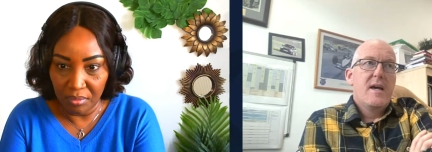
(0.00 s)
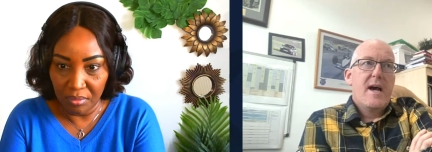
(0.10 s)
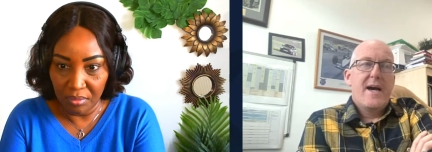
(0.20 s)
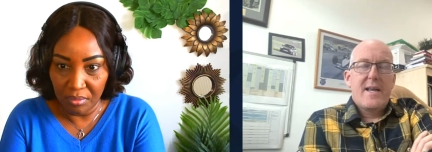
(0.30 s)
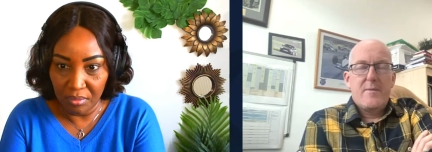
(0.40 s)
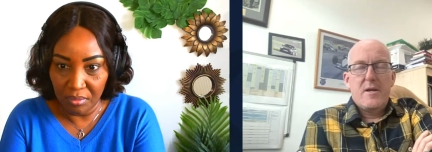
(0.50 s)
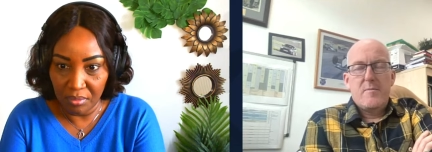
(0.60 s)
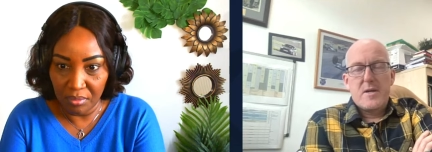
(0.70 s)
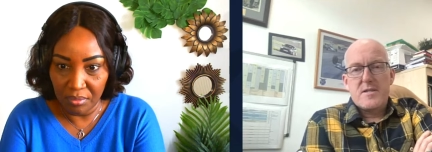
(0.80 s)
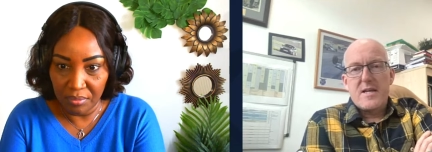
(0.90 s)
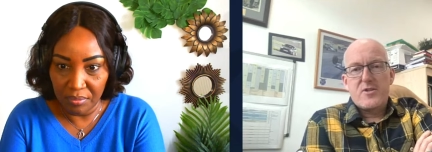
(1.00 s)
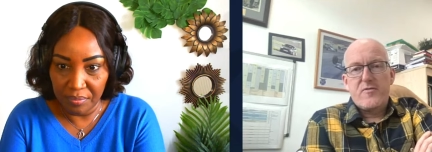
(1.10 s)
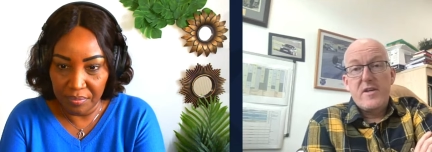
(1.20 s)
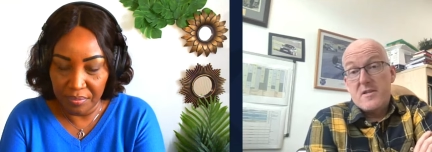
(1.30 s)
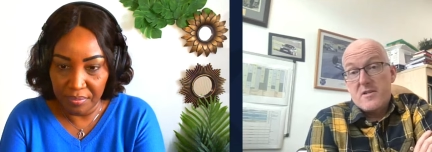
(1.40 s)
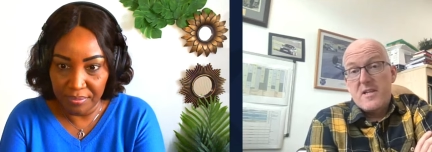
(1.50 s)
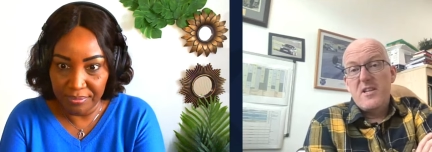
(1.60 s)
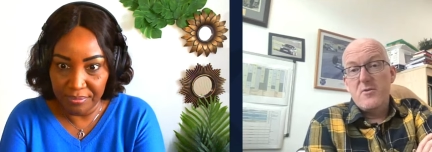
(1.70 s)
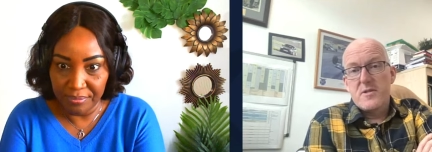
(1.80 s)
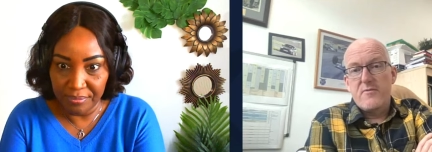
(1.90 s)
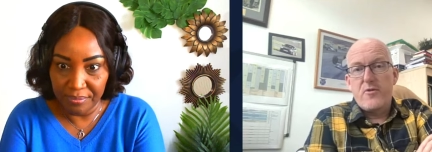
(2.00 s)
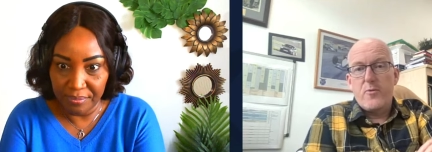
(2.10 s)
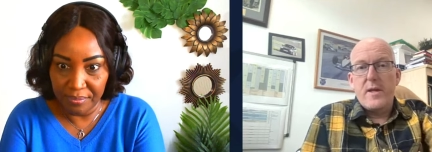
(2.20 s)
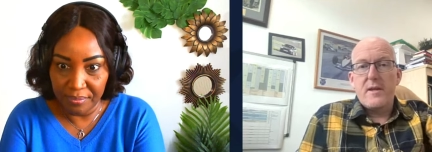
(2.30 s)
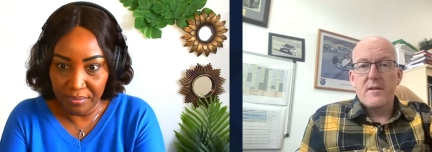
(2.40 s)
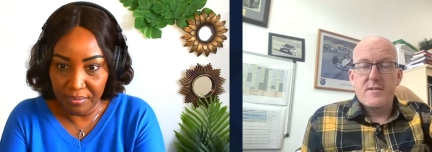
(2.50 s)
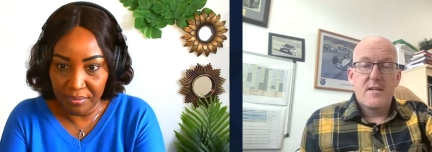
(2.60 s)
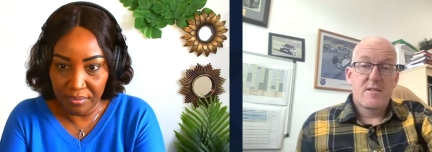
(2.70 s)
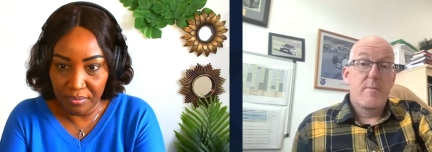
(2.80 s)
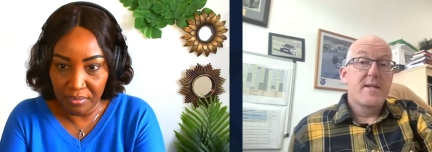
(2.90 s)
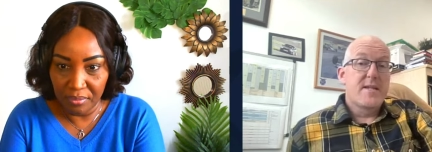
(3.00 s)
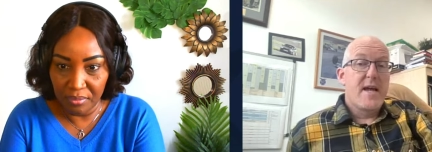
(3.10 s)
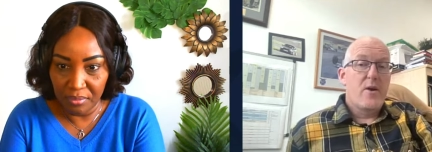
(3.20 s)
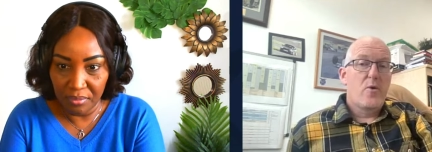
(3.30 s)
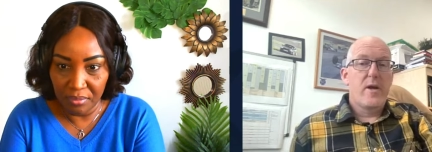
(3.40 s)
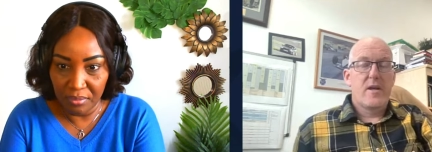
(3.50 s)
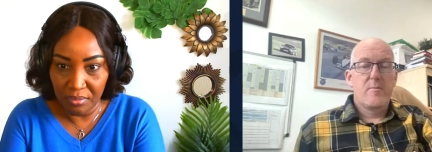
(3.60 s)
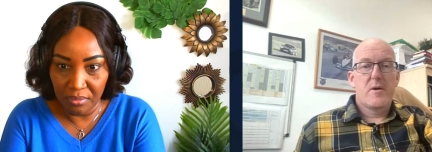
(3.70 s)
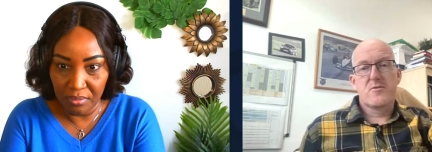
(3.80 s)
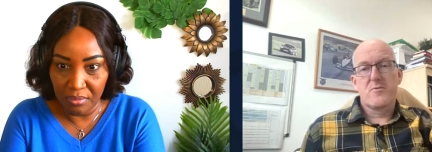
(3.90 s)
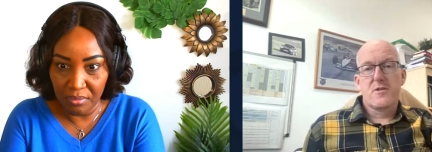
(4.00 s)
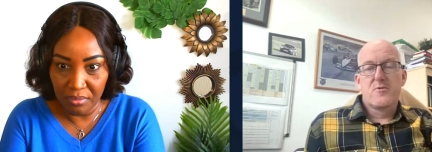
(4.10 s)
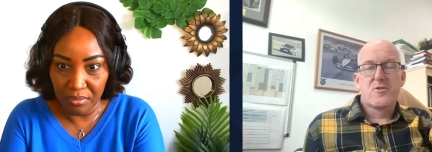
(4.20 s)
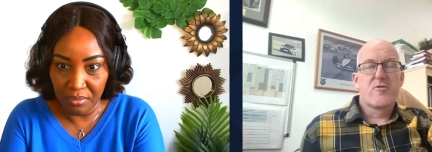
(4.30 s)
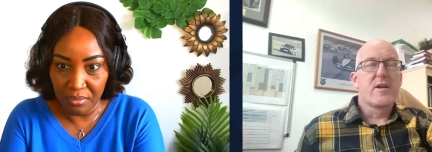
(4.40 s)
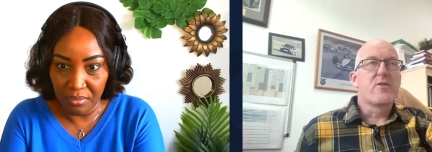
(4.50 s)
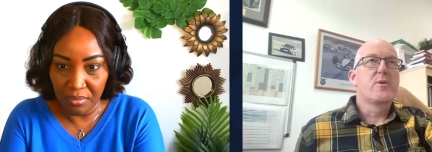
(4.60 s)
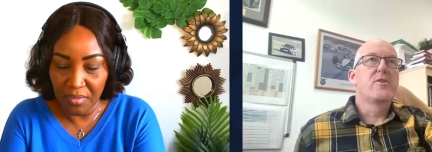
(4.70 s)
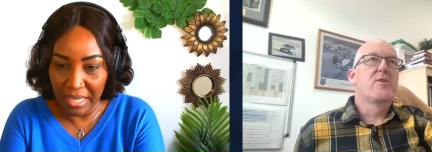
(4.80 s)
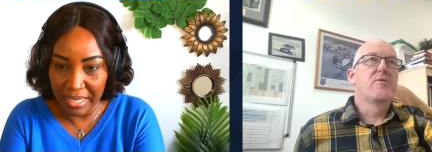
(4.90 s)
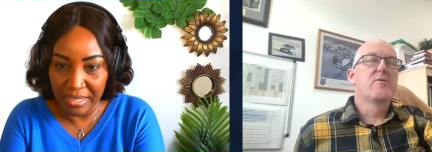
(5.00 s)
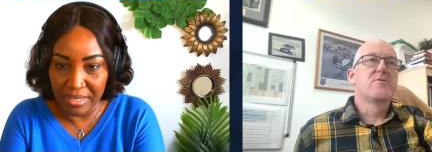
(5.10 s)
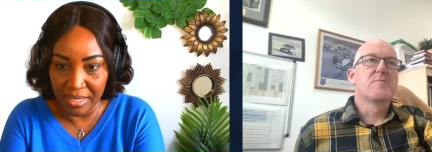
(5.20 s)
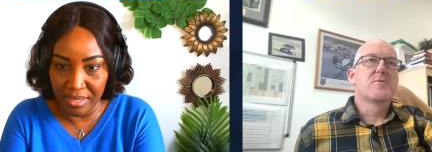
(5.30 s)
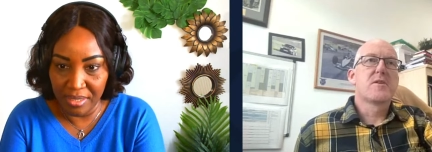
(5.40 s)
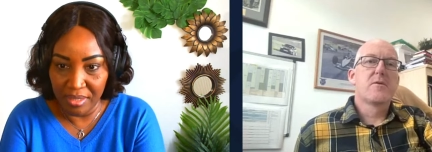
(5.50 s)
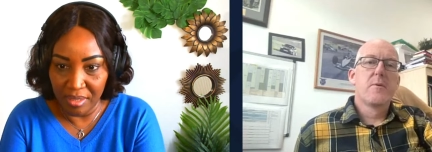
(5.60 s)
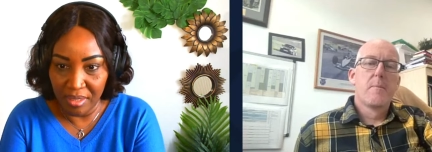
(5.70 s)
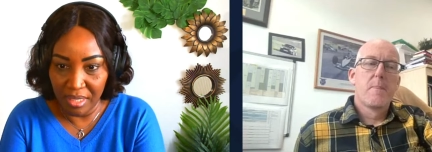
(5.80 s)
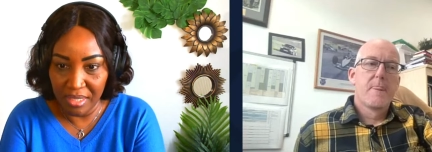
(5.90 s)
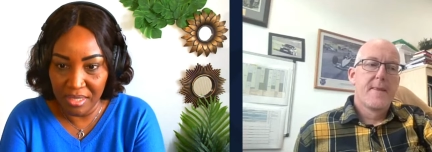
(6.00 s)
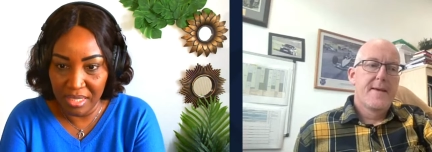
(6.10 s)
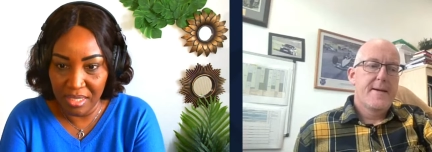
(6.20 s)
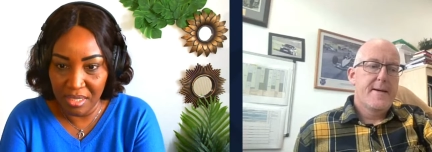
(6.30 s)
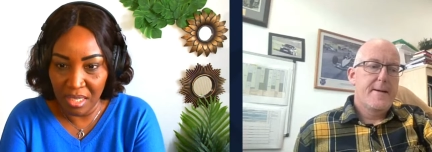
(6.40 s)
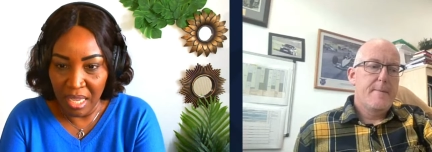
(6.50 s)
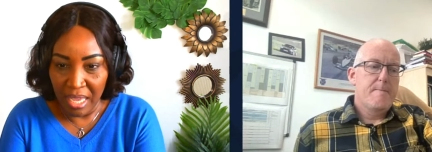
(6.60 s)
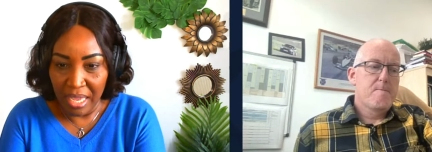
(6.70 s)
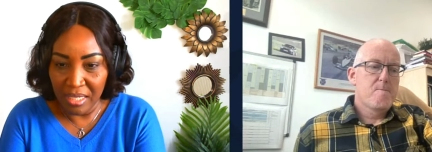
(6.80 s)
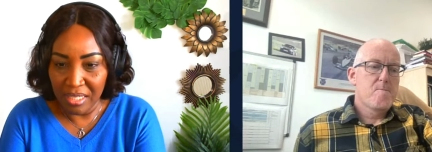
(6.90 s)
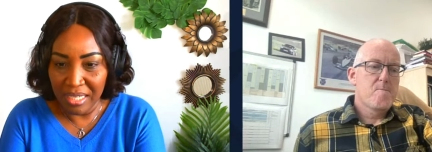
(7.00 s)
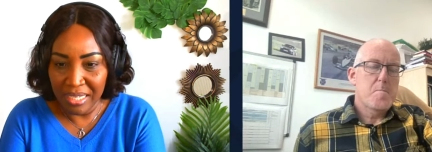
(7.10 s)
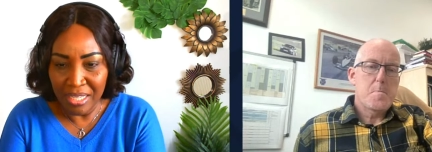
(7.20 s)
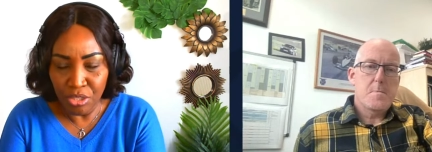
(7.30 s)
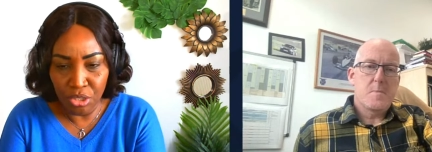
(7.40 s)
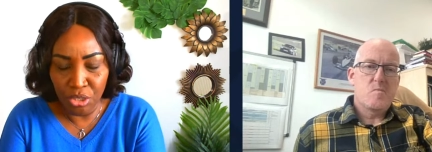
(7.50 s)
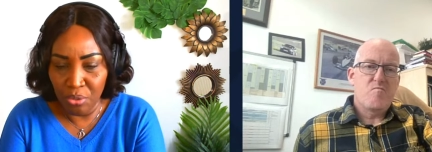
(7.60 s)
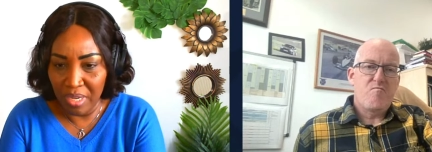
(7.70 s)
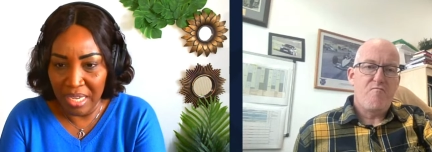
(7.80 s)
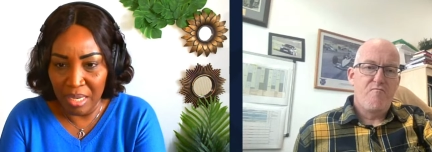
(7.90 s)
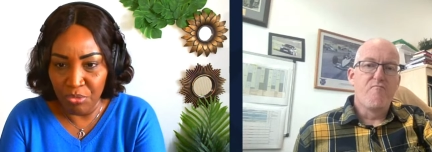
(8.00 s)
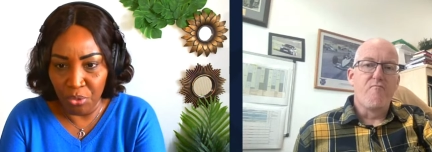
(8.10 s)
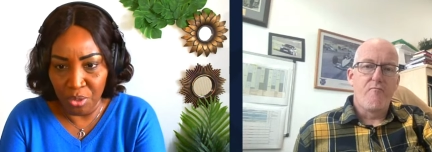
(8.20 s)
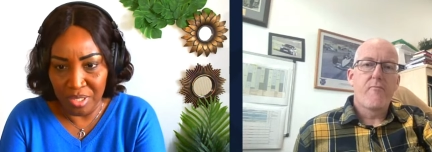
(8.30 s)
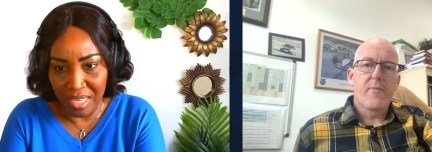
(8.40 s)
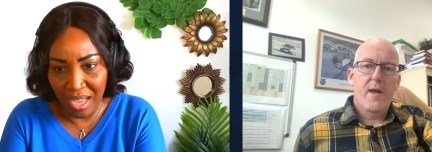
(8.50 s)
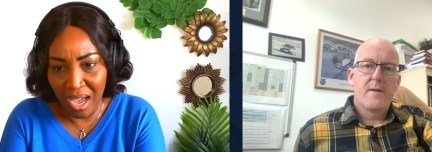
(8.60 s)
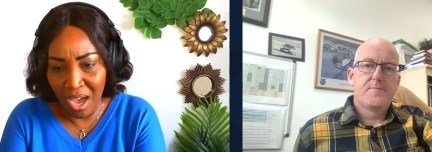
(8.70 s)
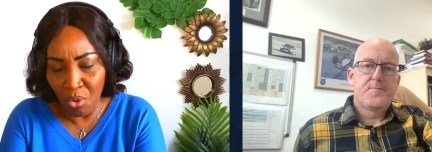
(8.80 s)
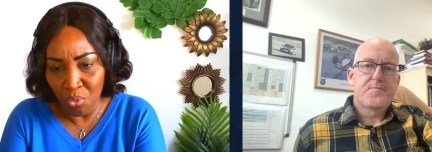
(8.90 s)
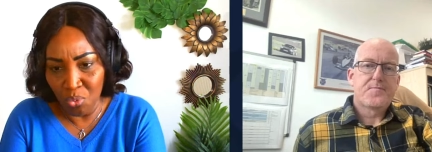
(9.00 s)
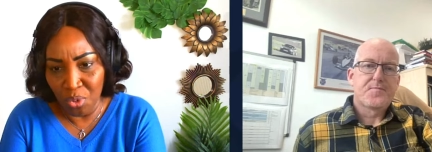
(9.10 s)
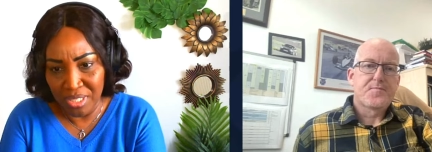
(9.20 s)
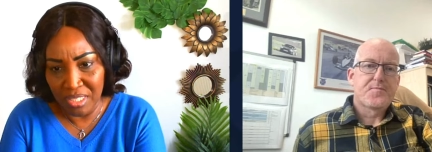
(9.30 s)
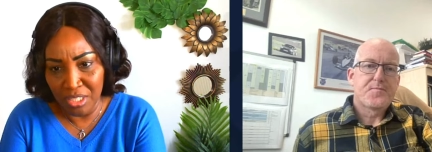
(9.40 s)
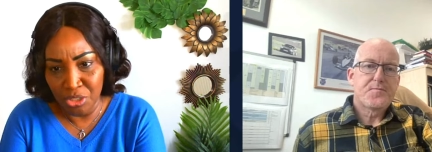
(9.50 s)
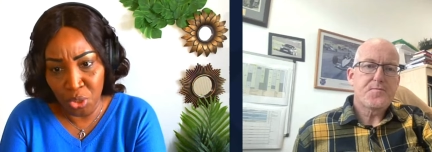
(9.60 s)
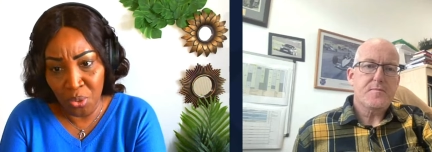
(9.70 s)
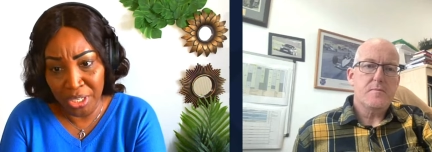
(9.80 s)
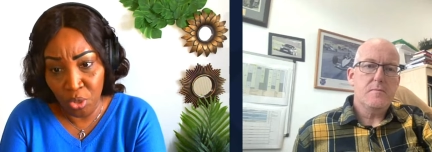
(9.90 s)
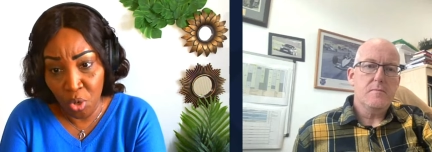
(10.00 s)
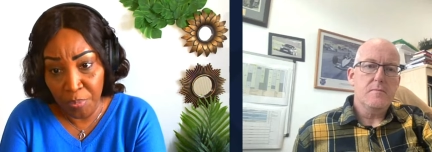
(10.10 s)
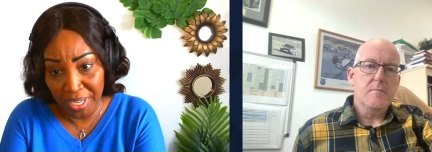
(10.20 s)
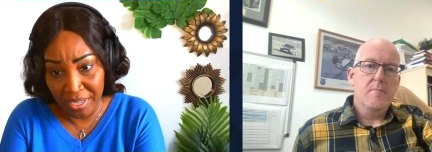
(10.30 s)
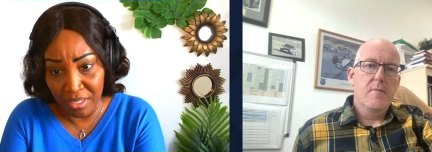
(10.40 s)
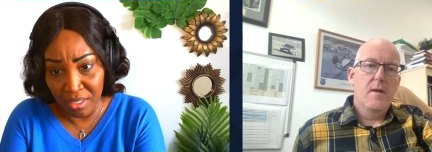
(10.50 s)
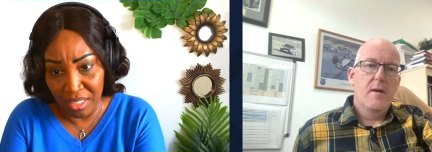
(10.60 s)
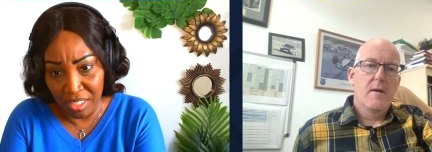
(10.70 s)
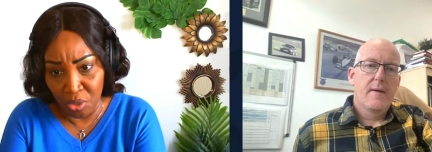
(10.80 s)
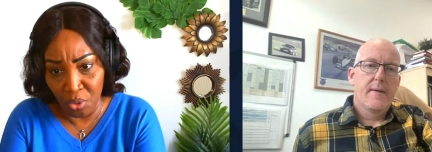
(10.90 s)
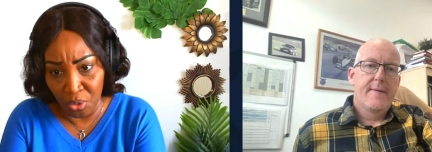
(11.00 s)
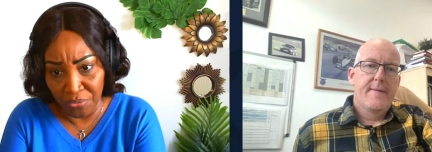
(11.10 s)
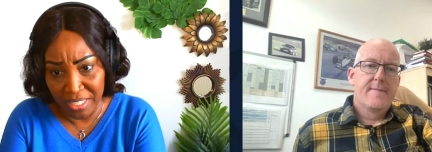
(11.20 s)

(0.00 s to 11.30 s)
Speaker 1: had uh, muscle atrophy because I didn't use it for a week. So it's amazing how quick your muscles lose strength when you don't Indeed.
Speaker 2: use them. Indeed. And can I ask you, uh, Ross, how was Joy coping in all of